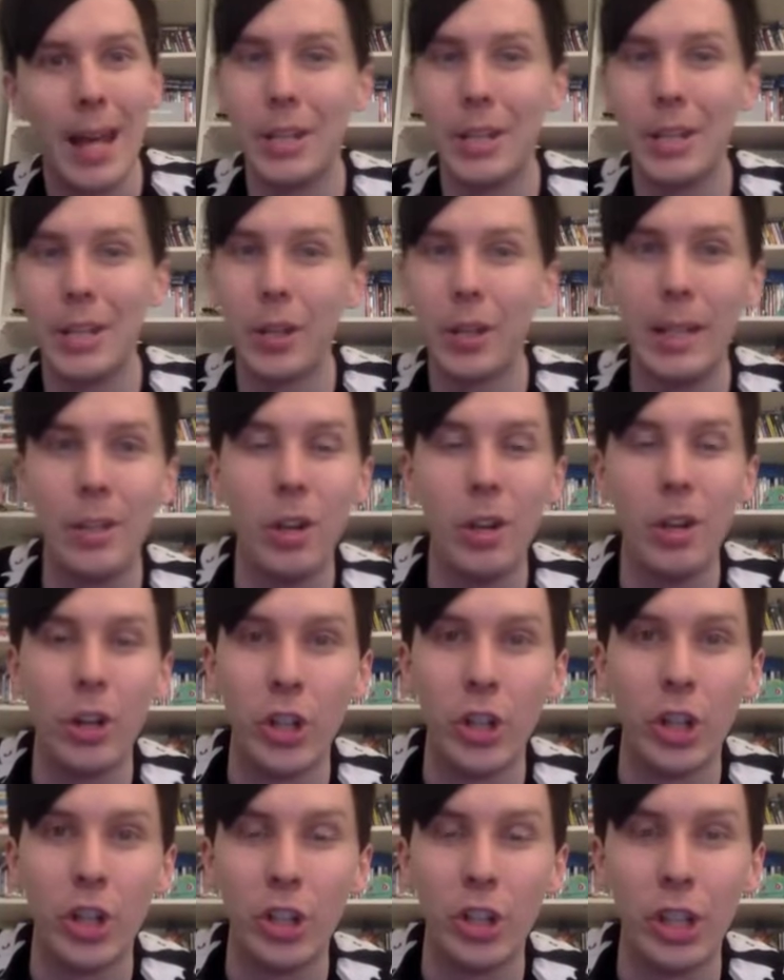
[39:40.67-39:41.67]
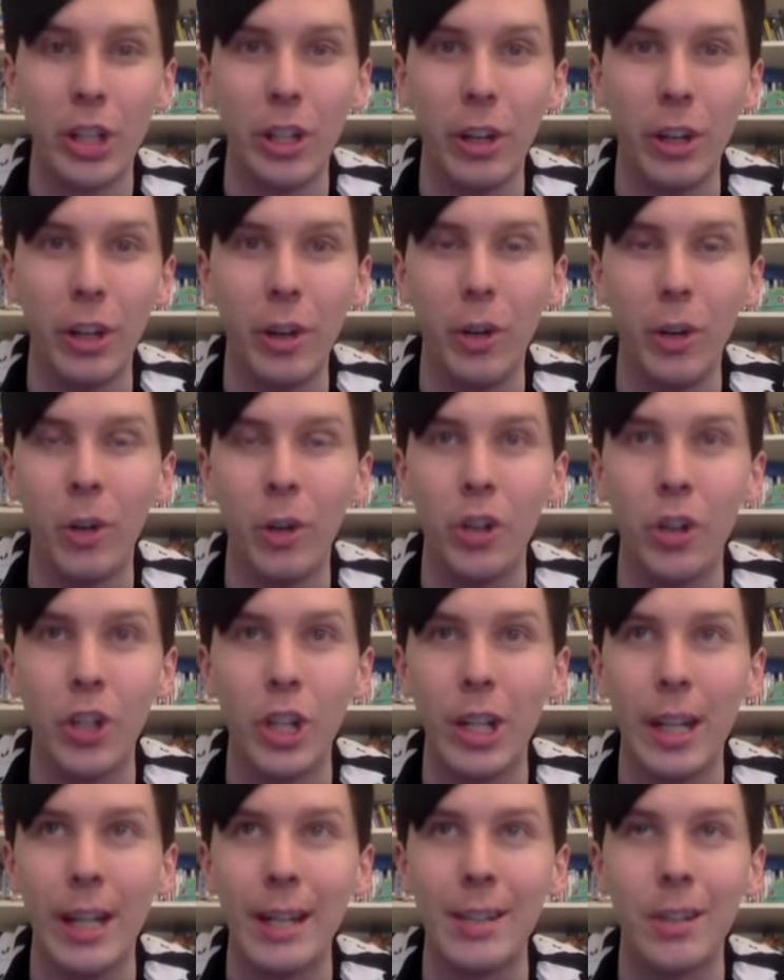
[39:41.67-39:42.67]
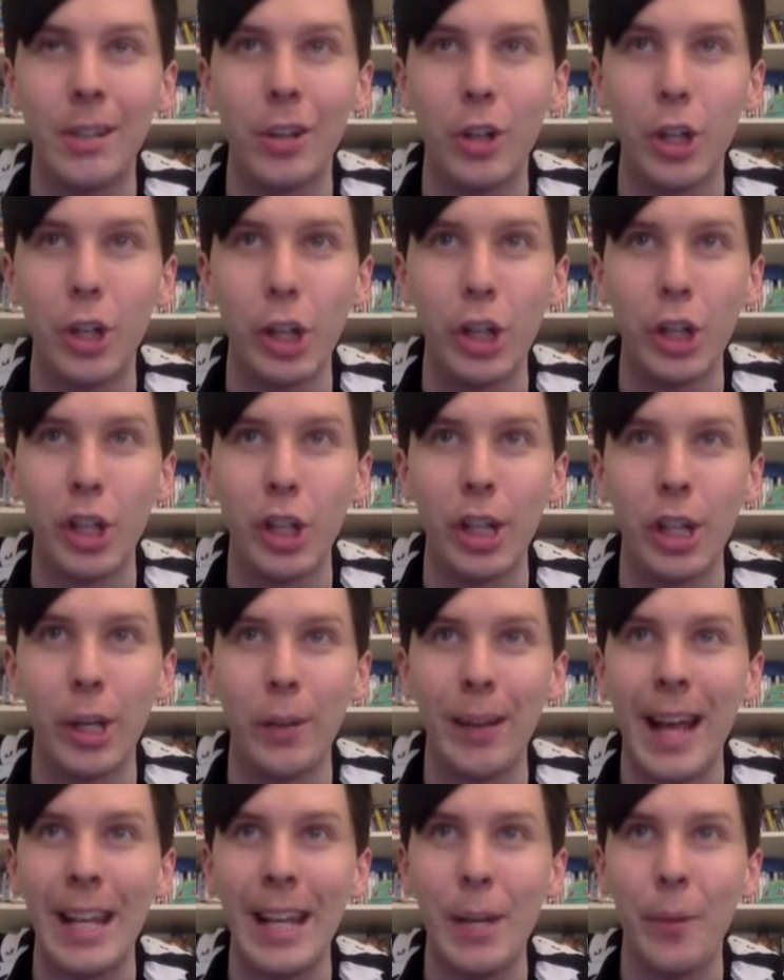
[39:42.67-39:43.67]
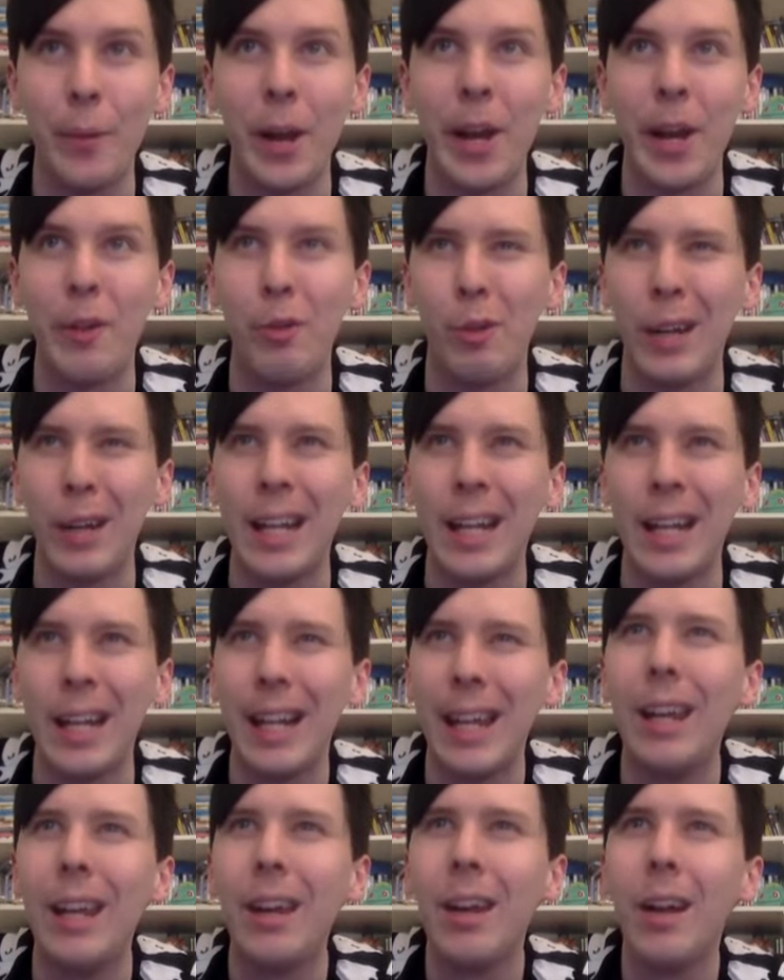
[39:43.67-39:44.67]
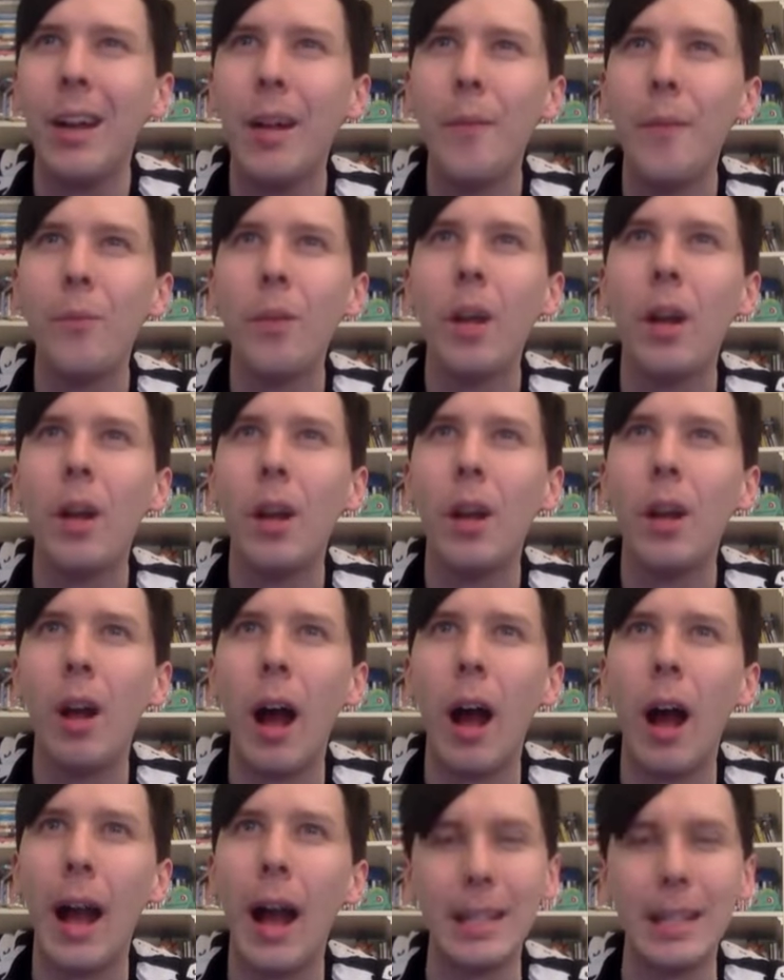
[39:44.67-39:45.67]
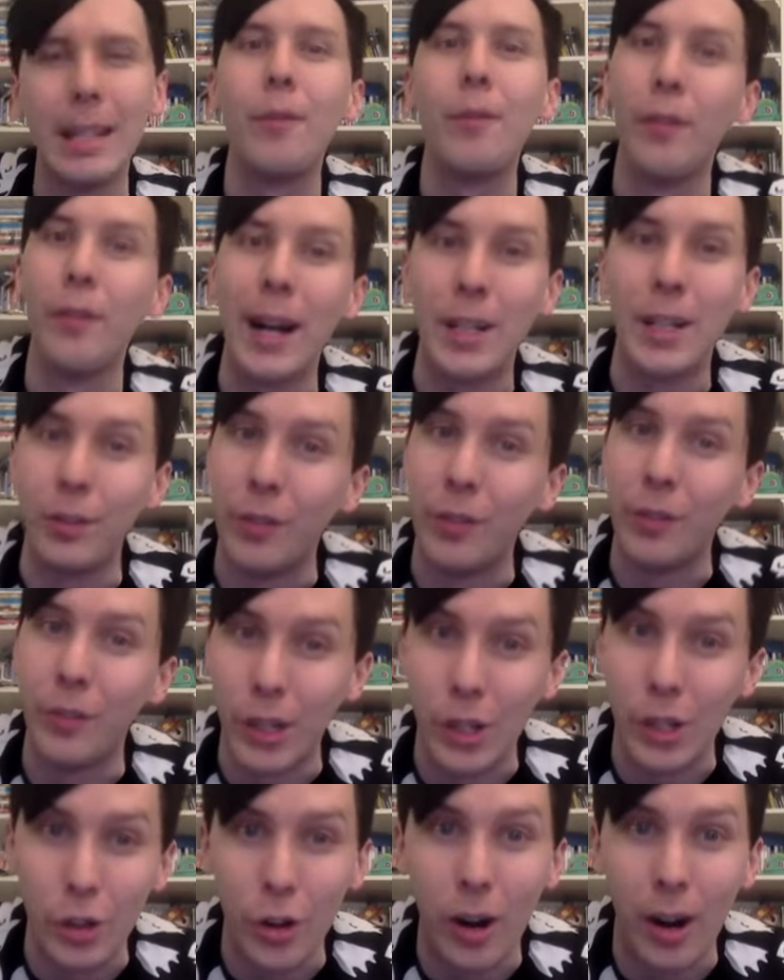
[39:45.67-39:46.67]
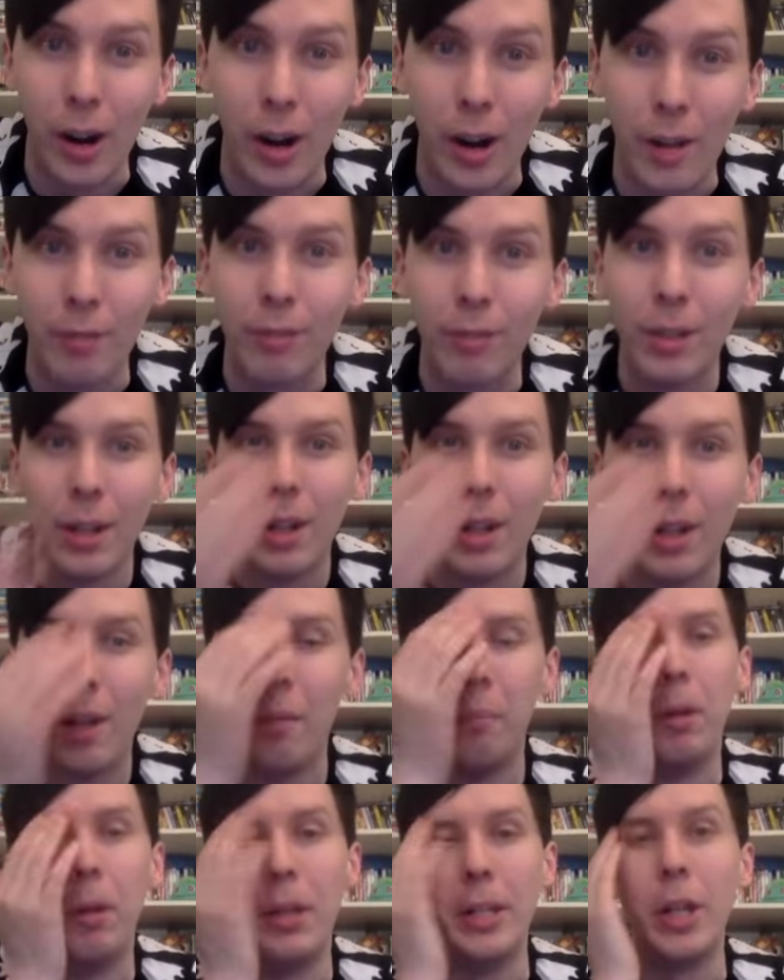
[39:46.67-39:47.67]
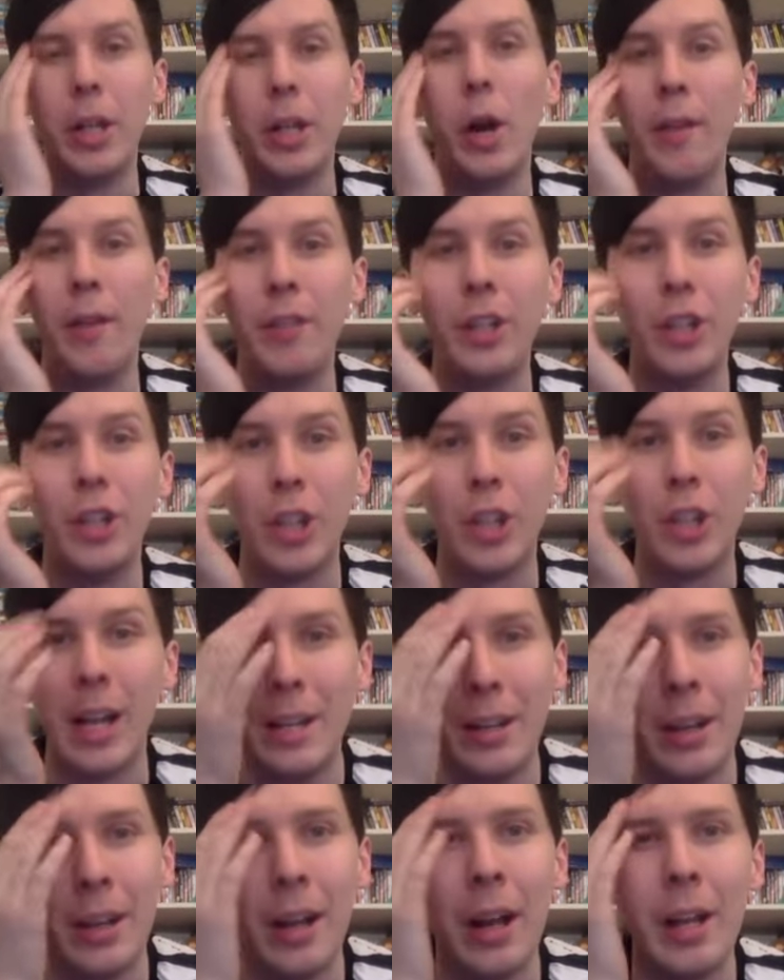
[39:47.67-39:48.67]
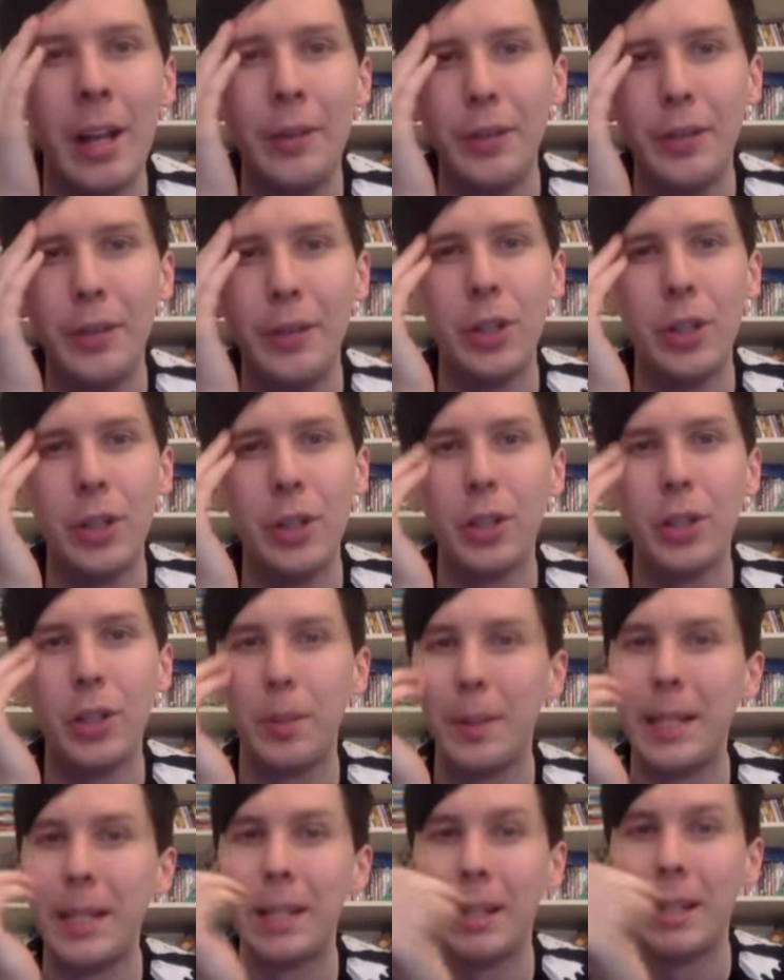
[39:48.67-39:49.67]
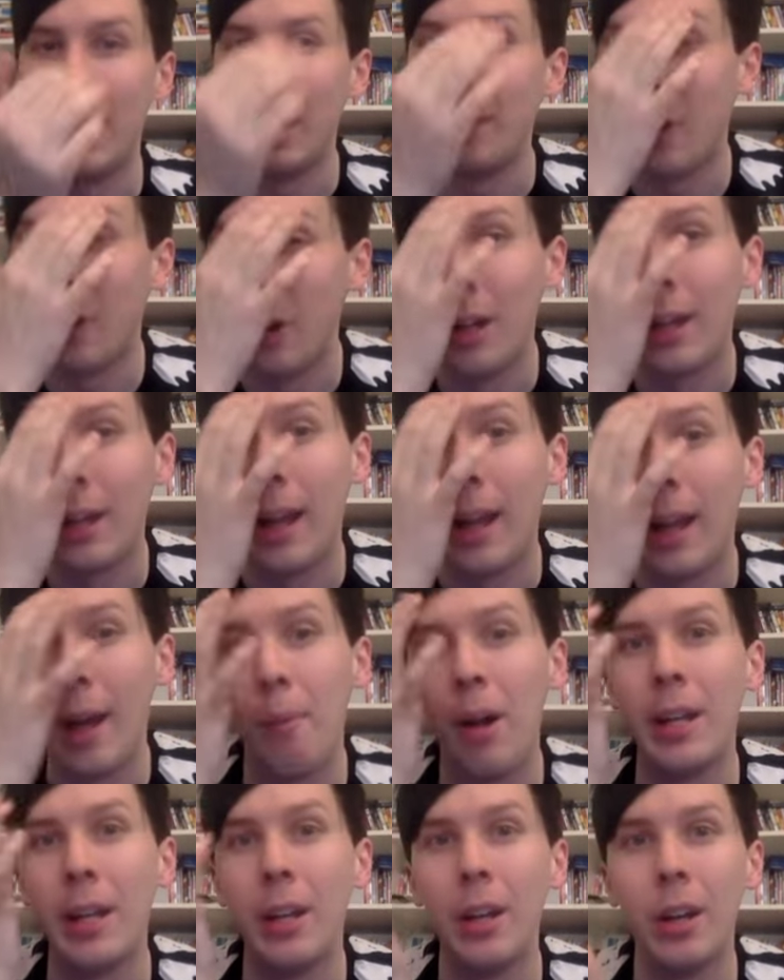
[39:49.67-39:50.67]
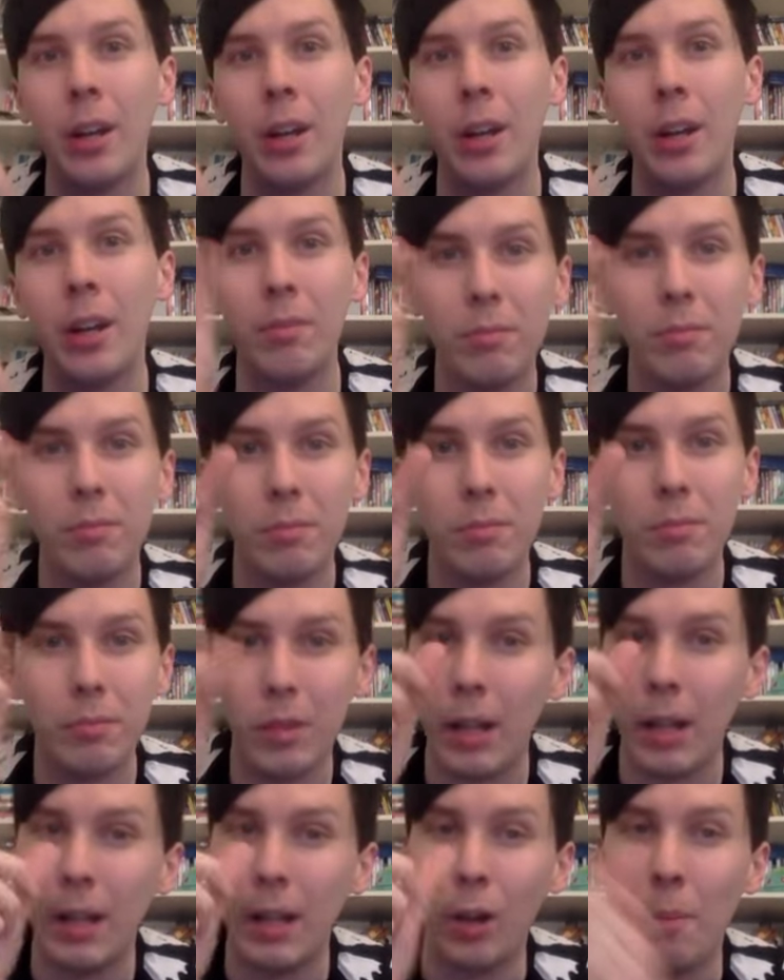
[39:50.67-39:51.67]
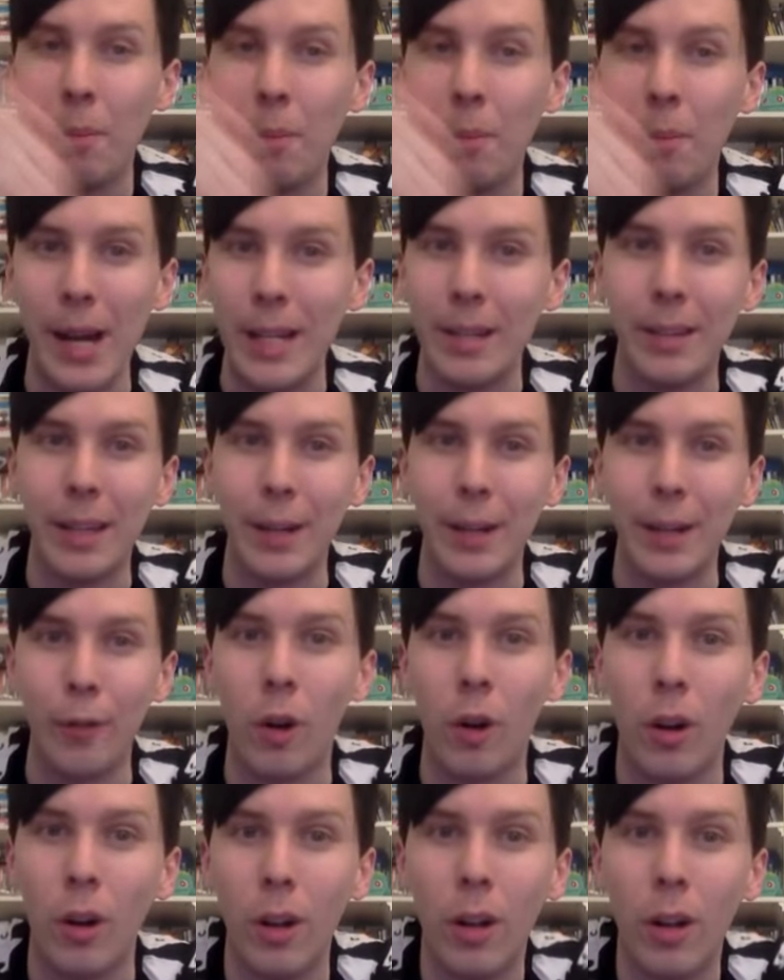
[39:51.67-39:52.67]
so he's not judging you, or she is not judging you in any way, really, except for the fact of if you can drive. but they don't have an agenda. And if you do something slightly wrong and get a little minor thing wrong,